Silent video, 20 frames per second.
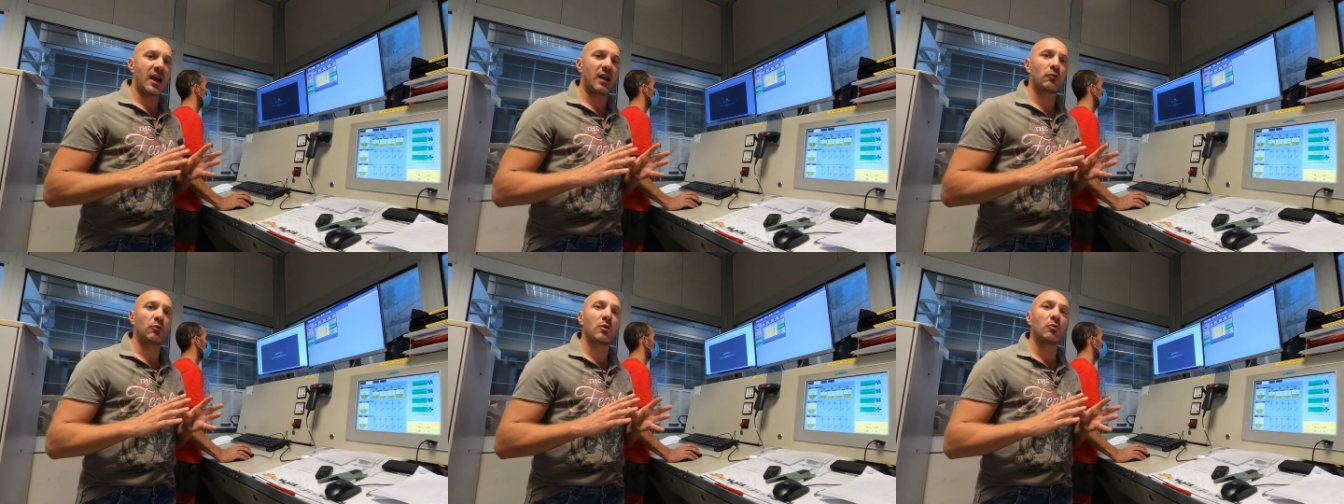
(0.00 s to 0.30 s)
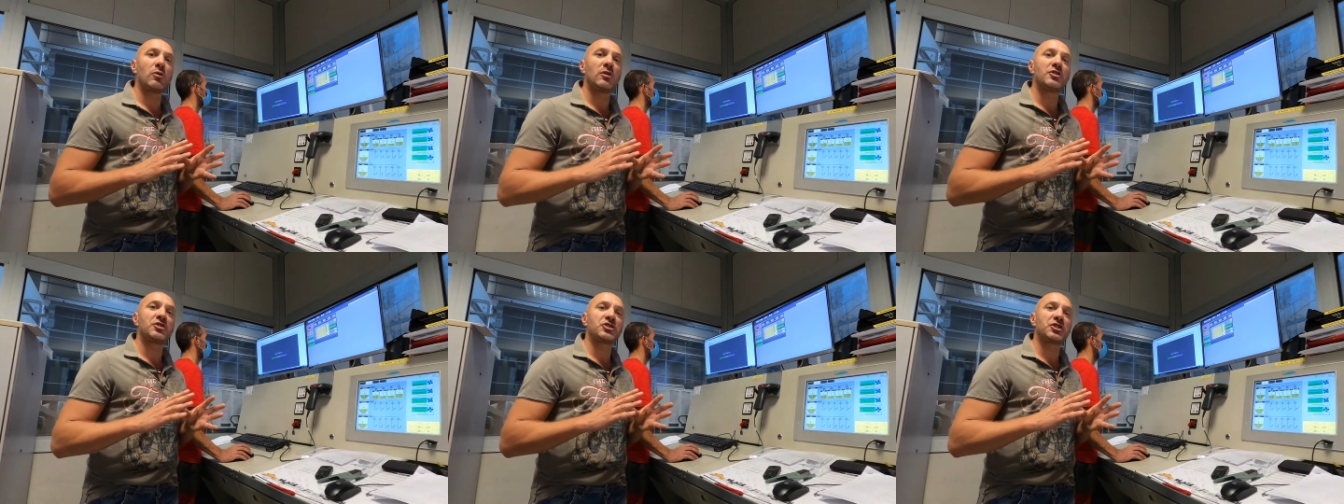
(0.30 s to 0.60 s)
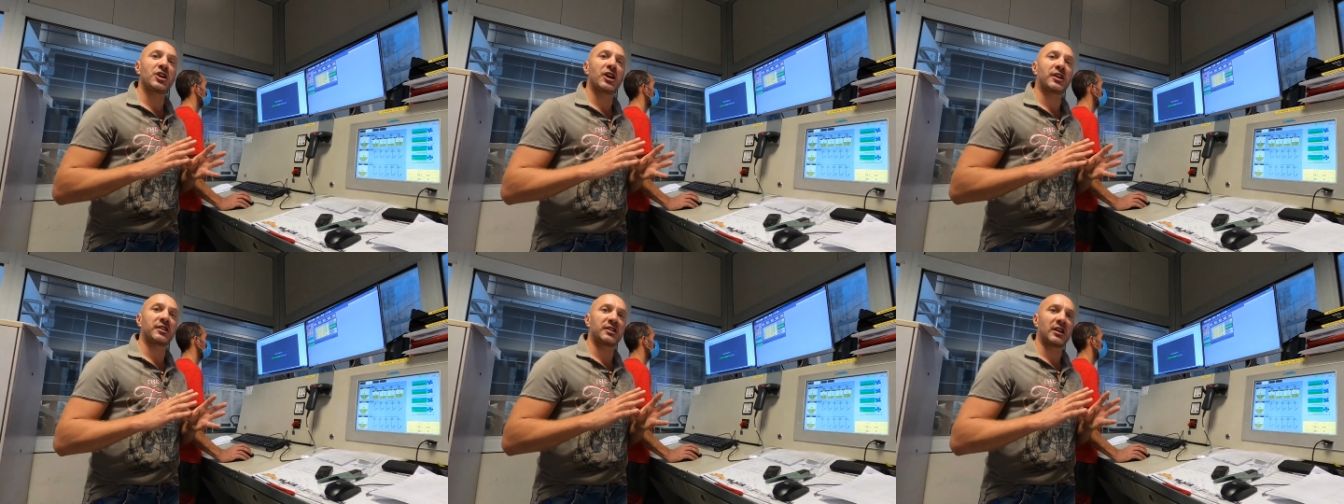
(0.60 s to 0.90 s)
and we will
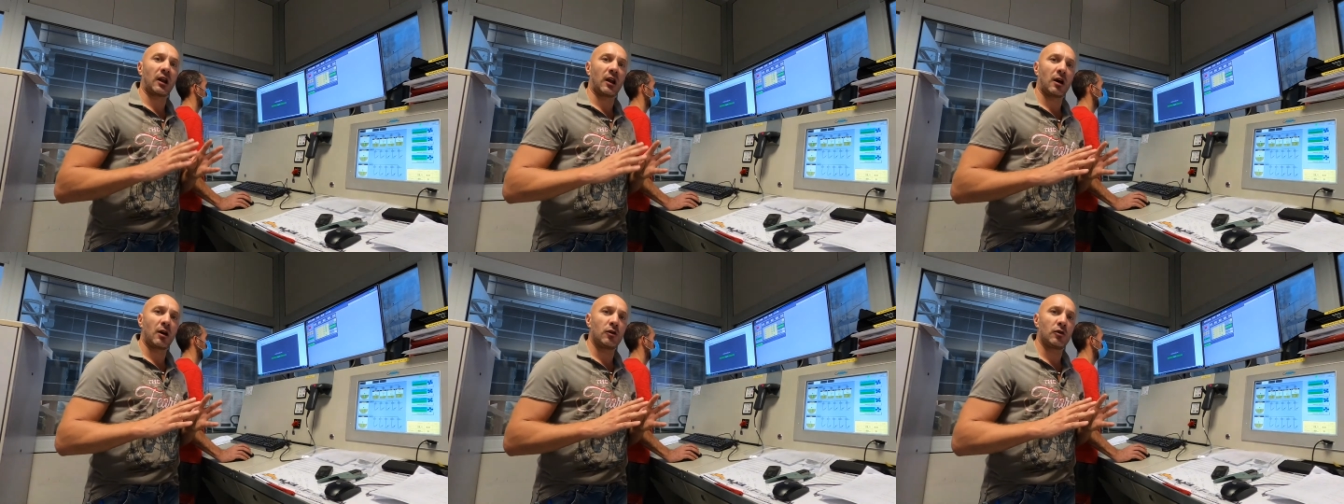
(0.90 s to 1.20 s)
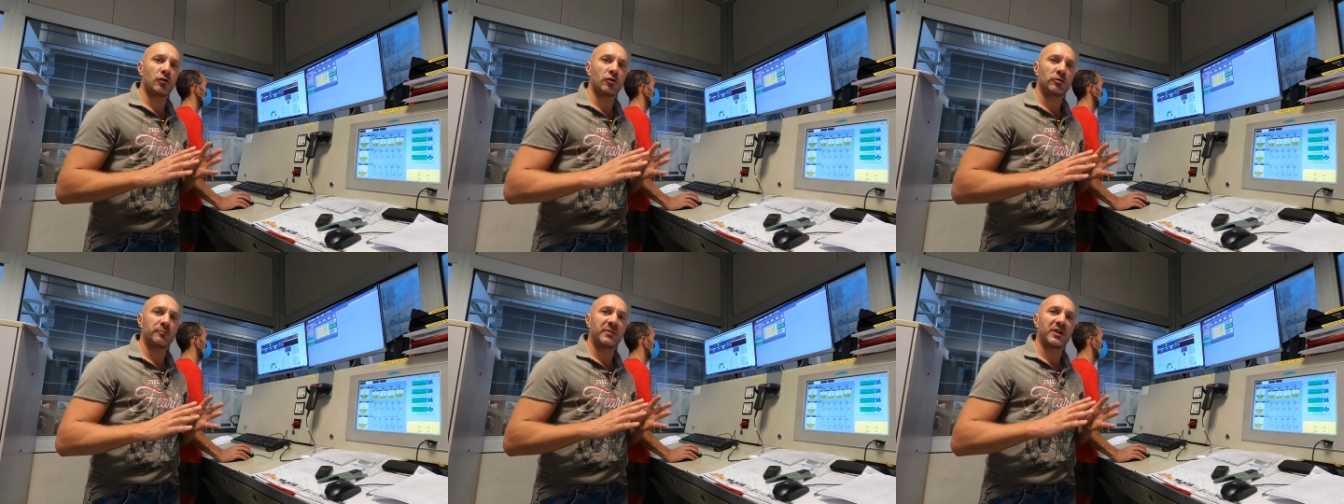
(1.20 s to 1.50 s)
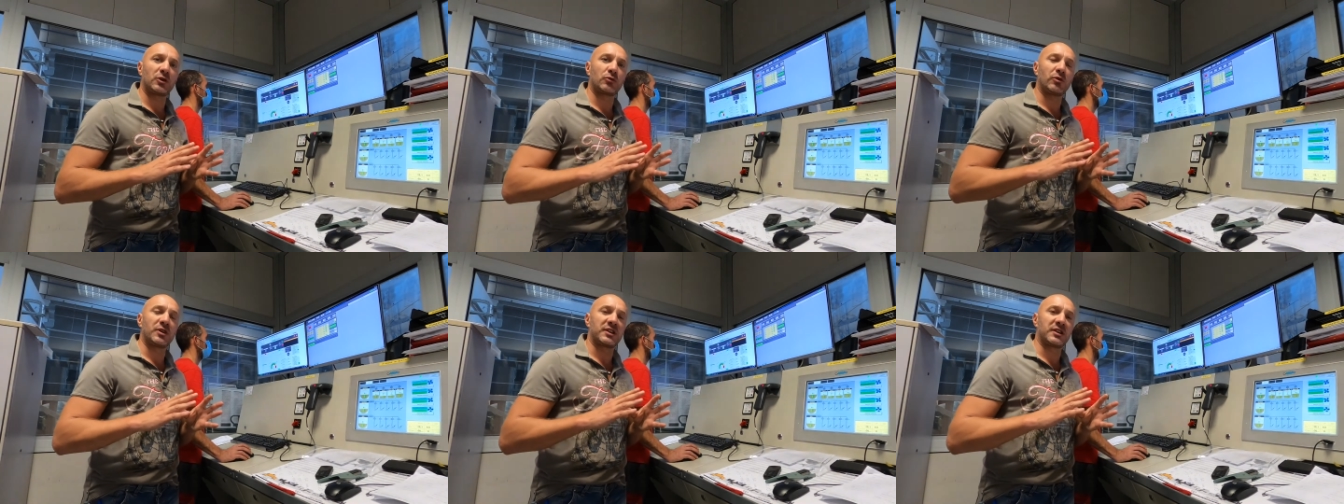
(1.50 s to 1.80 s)
share the load
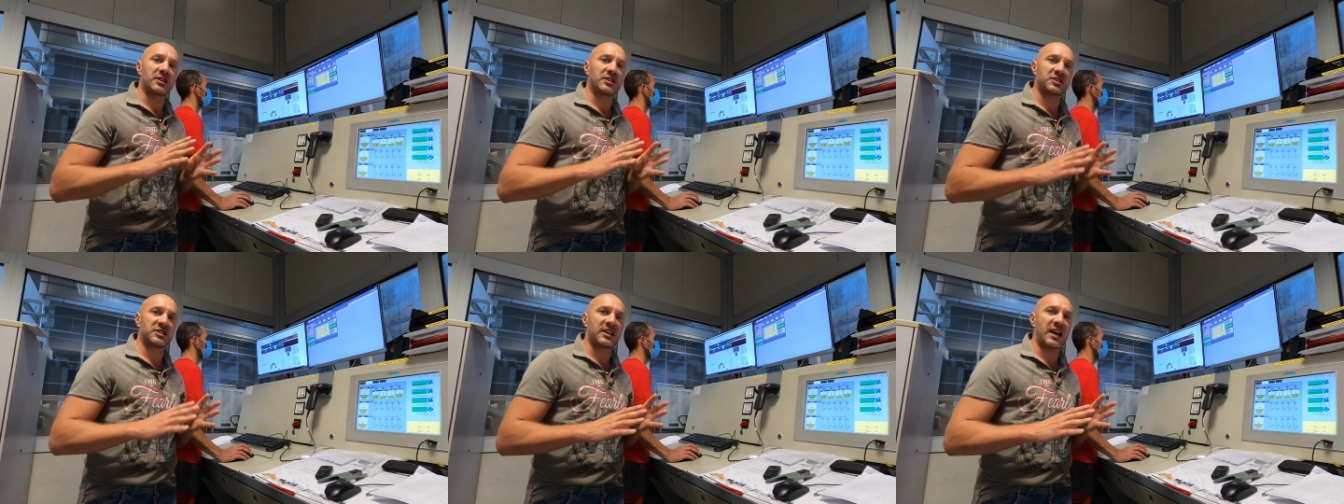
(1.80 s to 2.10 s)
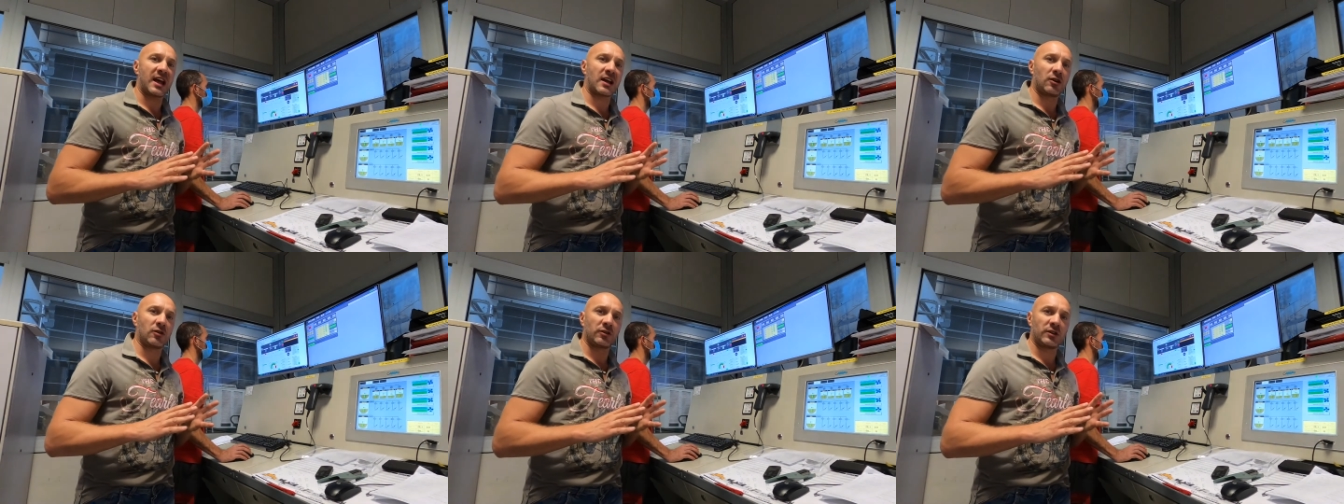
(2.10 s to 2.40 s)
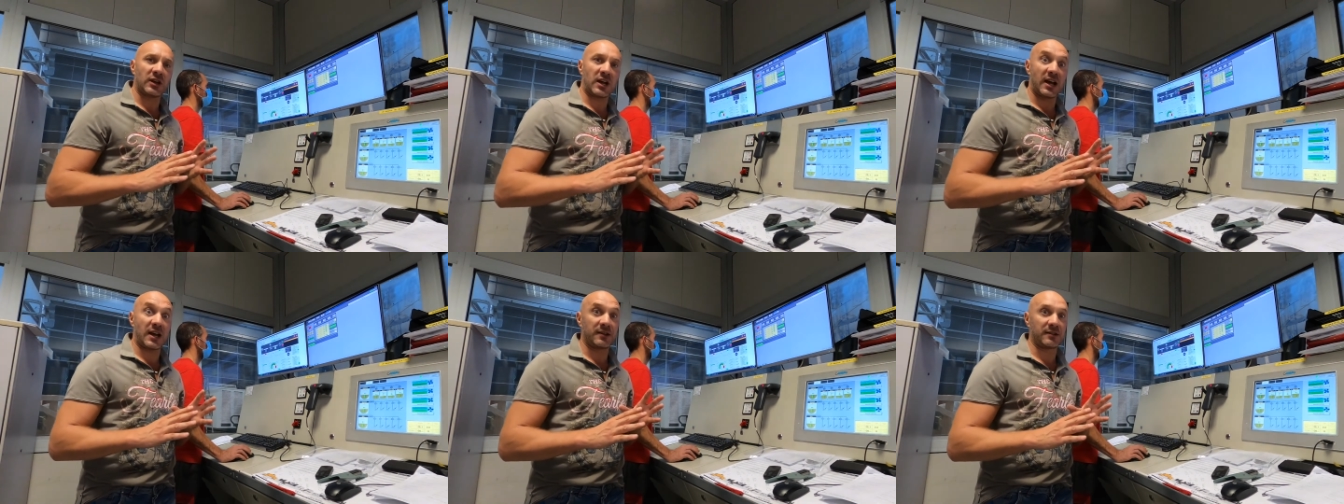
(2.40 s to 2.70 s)
between the
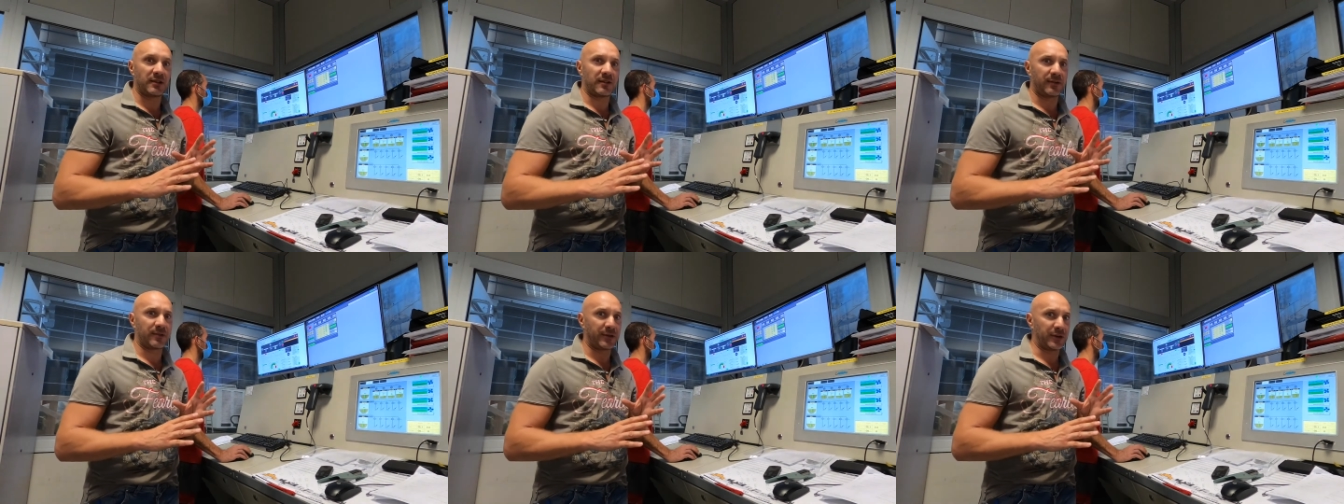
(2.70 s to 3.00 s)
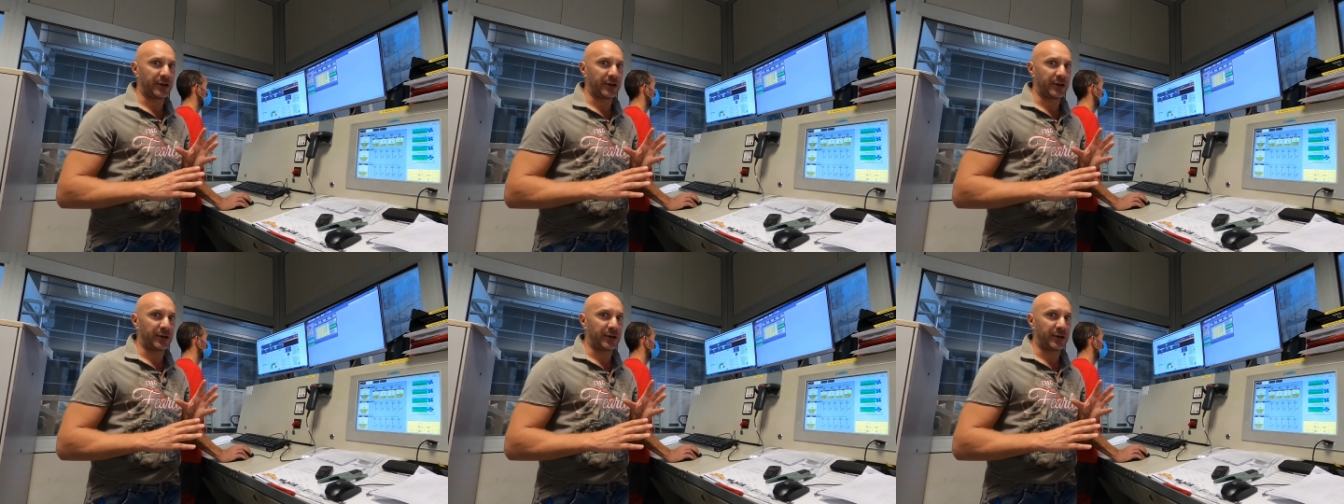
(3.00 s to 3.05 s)
second and the